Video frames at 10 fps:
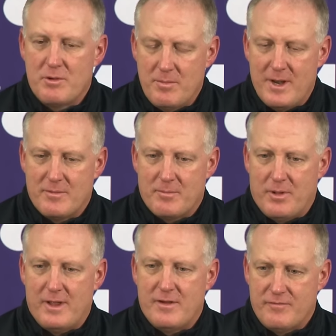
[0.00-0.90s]
We've been able to
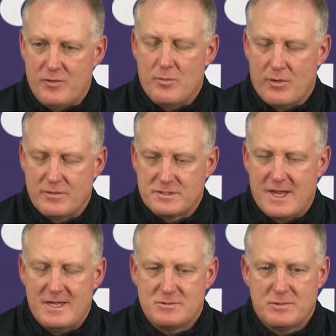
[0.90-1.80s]
play a few more of those
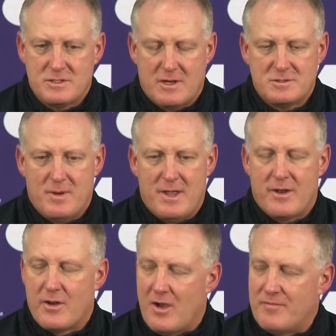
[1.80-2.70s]
guys we talked about
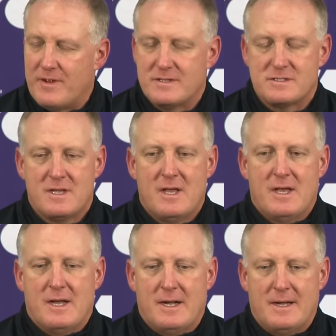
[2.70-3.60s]
on offense,
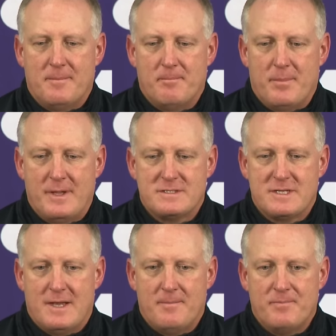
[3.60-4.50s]
um, but.
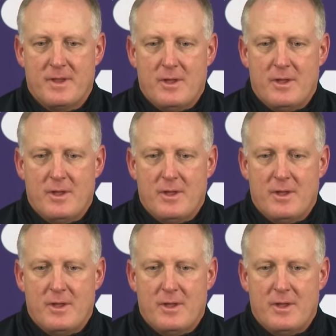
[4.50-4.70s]
Um,